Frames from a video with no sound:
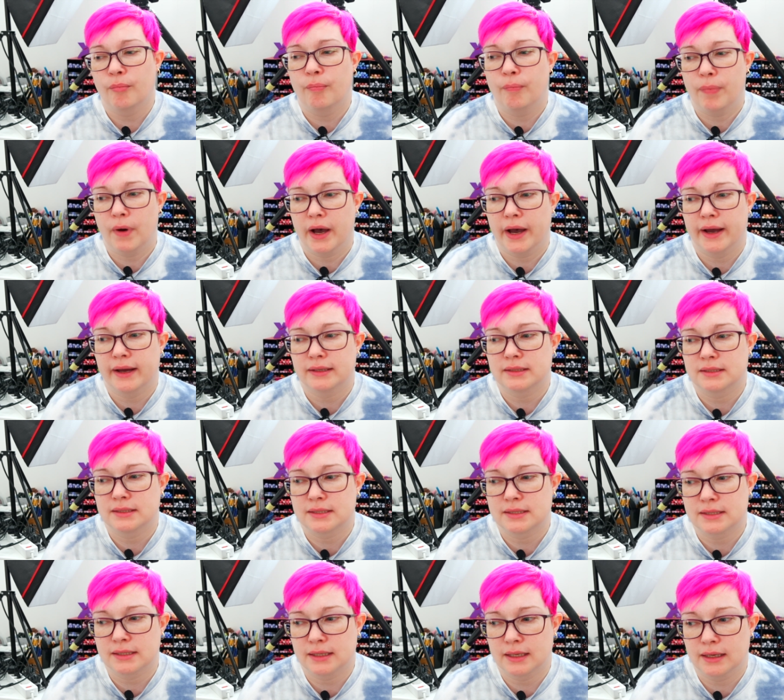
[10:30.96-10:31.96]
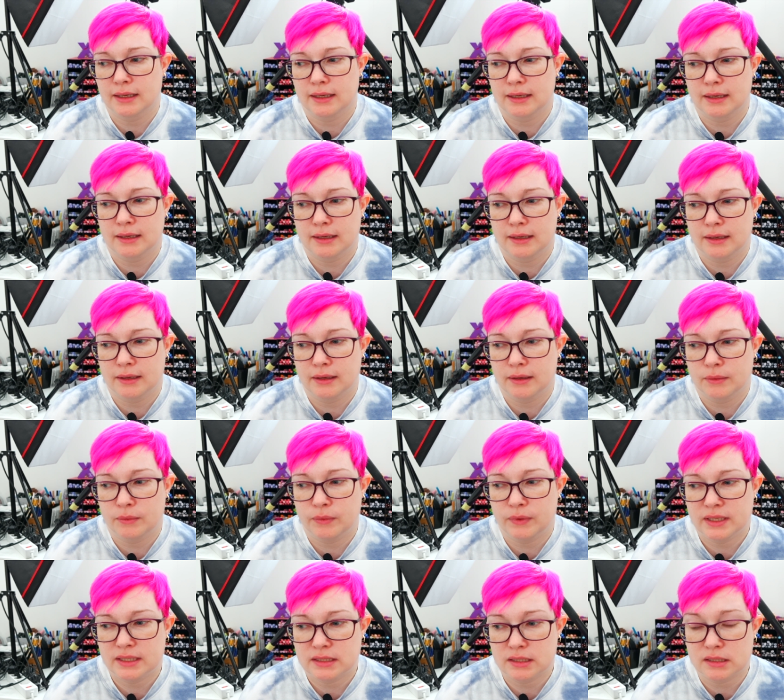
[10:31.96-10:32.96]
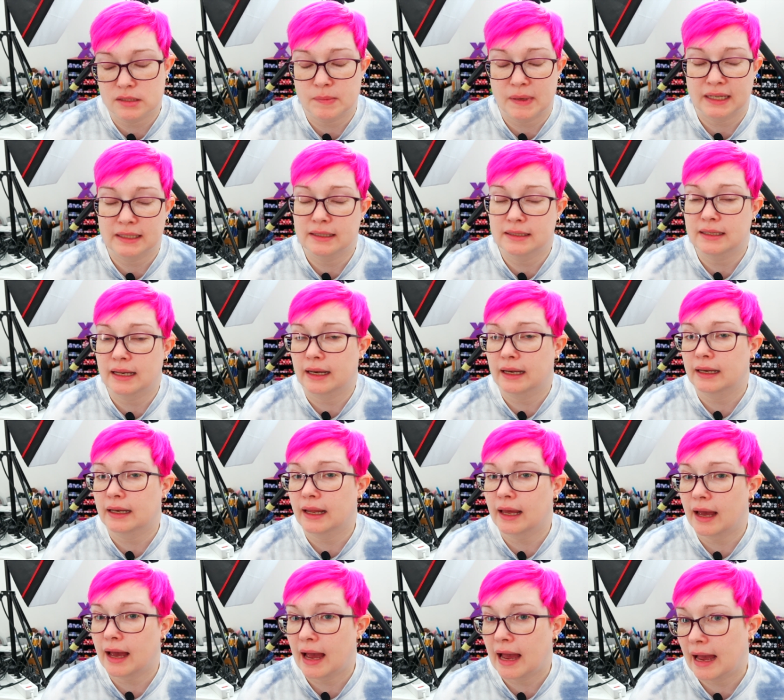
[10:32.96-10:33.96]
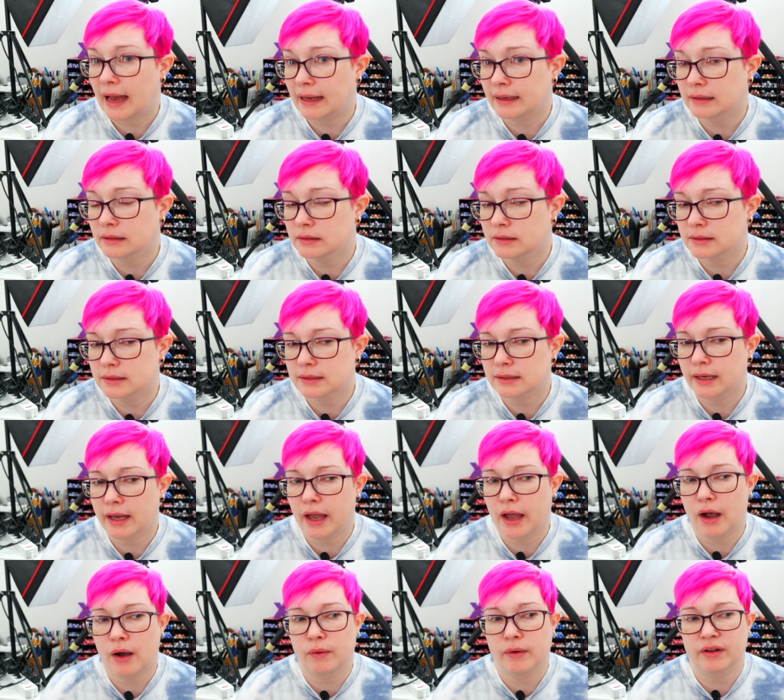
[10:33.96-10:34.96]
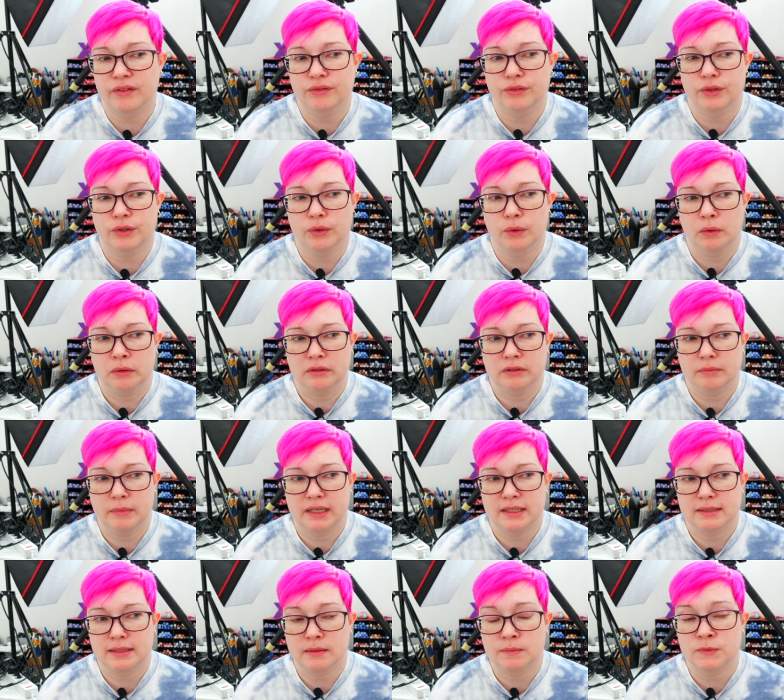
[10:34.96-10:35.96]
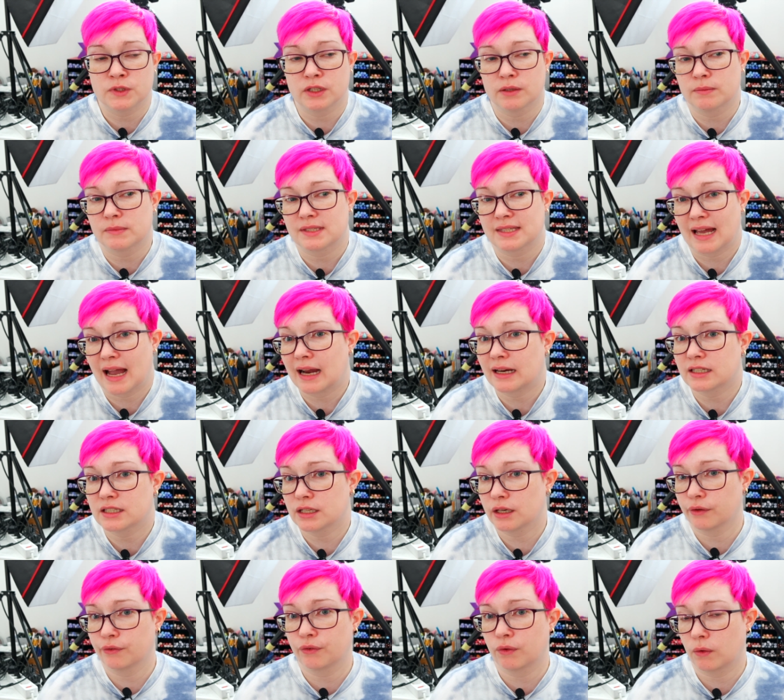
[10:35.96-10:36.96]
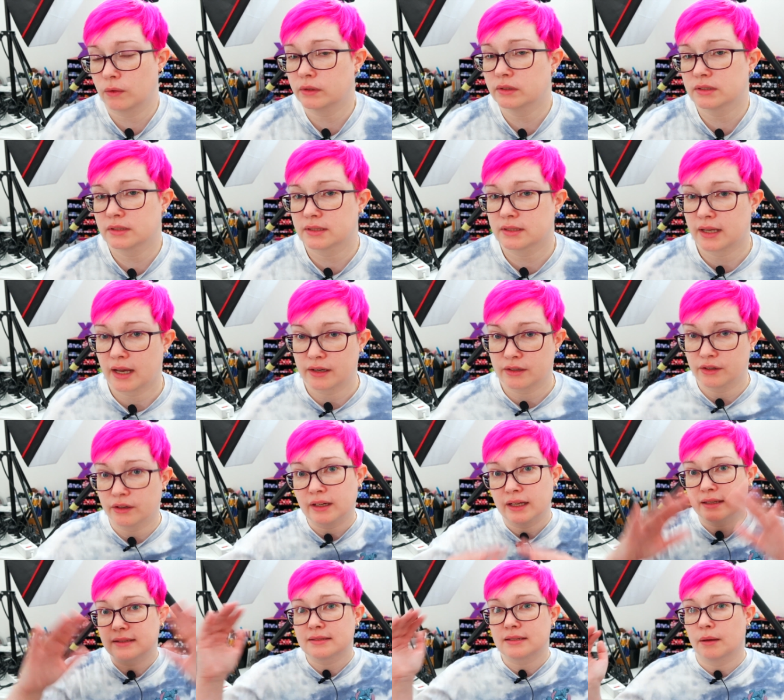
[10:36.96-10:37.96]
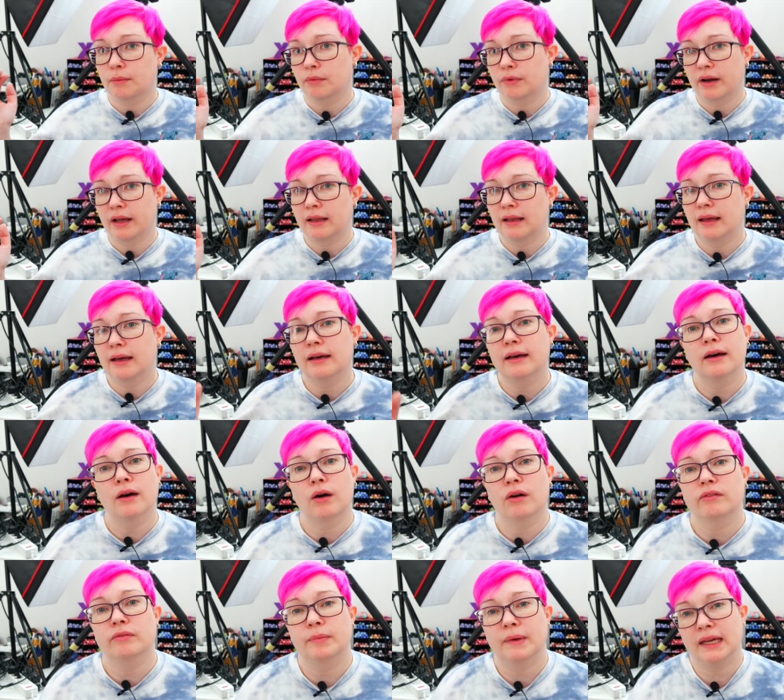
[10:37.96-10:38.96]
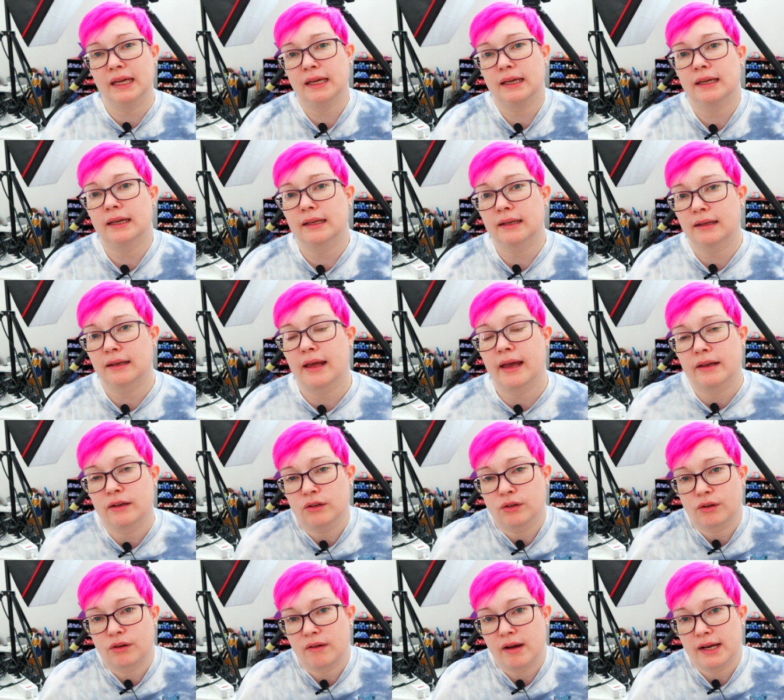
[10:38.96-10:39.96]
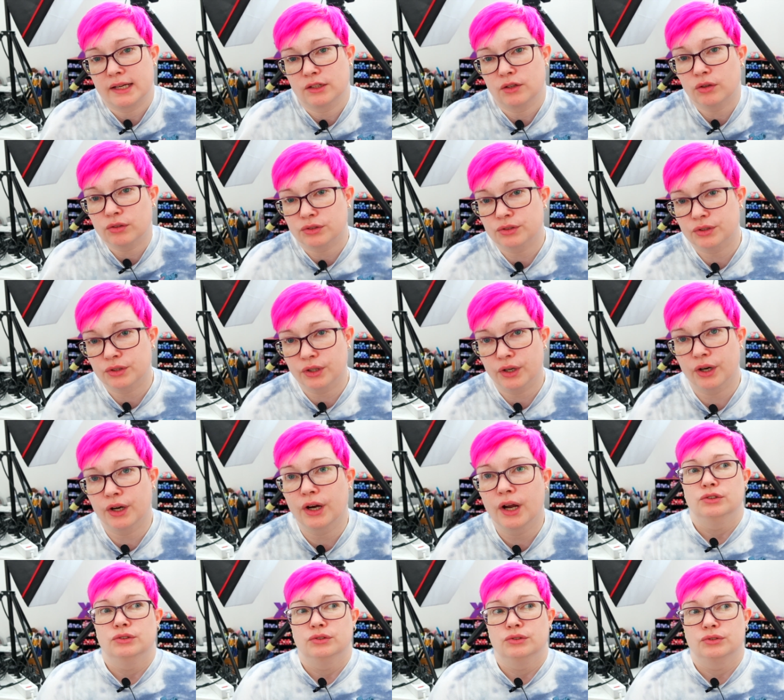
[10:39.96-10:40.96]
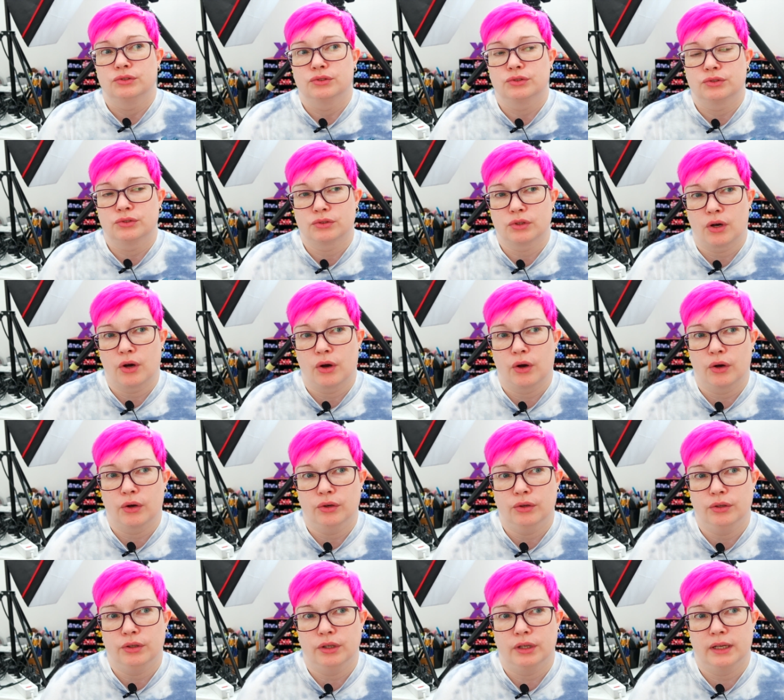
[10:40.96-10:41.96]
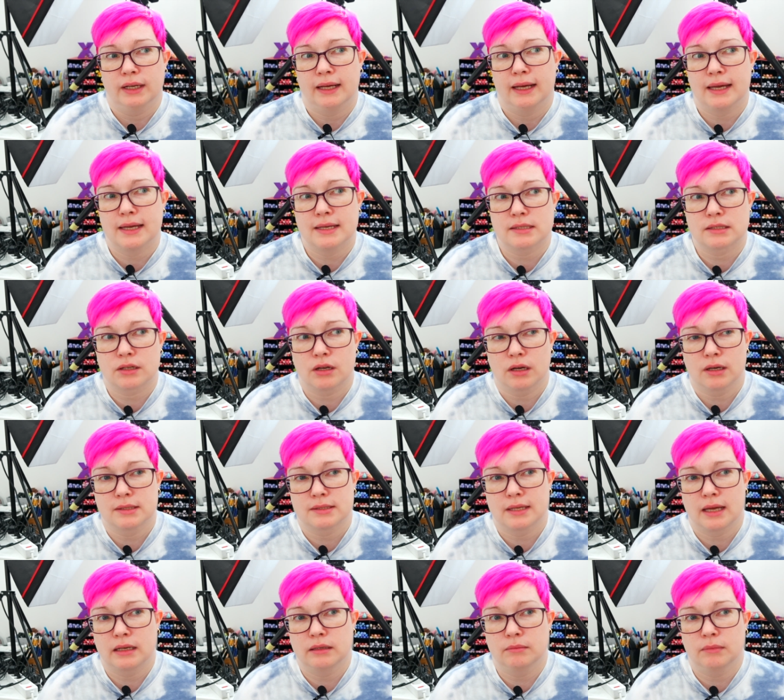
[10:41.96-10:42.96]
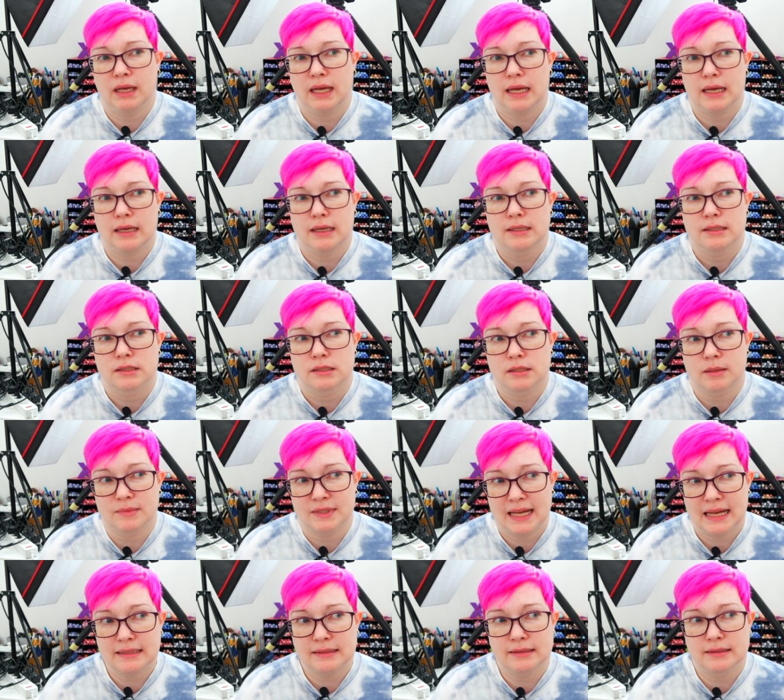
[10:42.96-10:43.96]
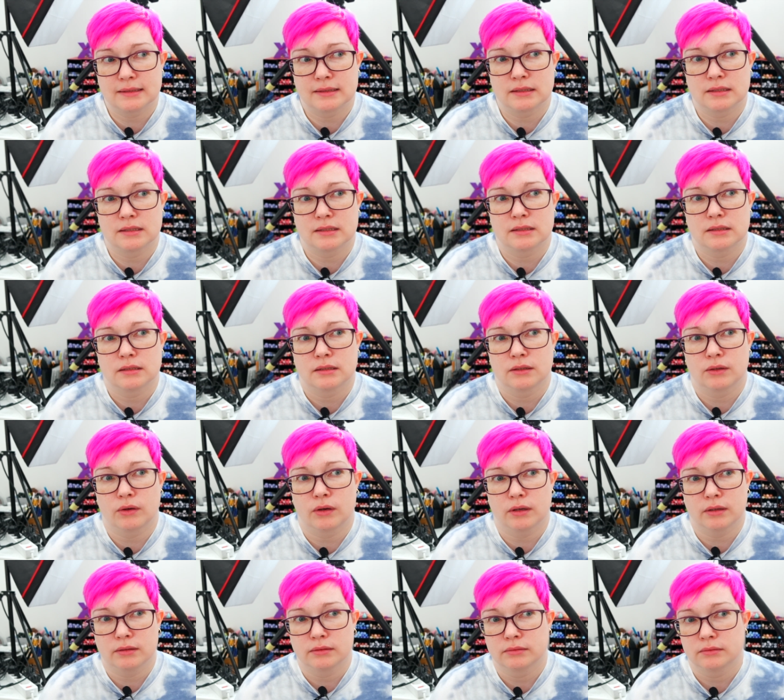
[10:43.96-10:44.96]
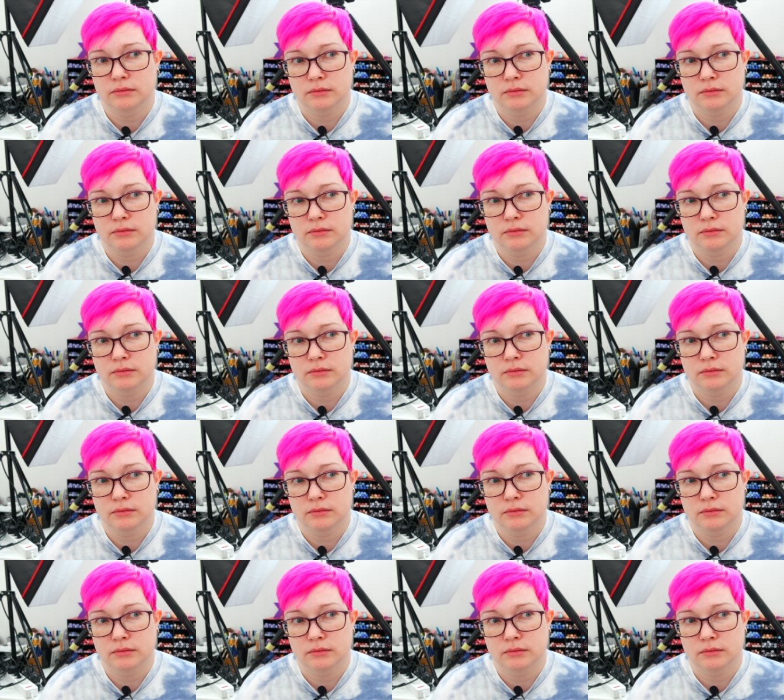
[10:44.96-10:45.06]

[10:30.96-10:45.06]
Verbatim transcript: but we suspected that it hadn't. However, all of my symptoms actually falls under his umbrella of being an endocrine doctor. So he's gonna send me some tests or